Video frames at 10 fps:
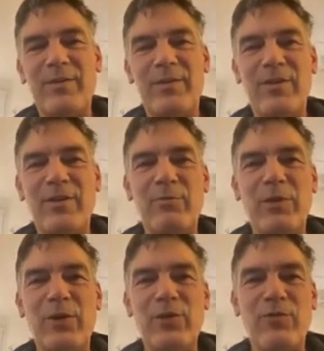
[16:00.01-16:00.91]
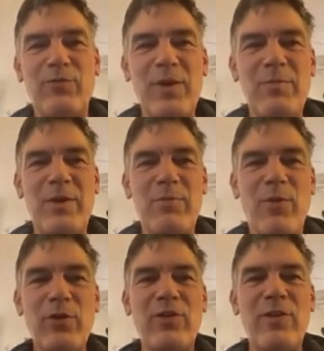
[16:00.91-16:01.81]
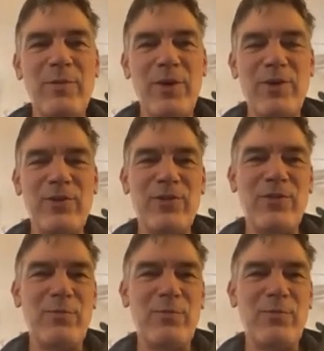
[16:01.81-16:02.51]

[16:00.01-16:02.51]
not, not because of me but mostly because of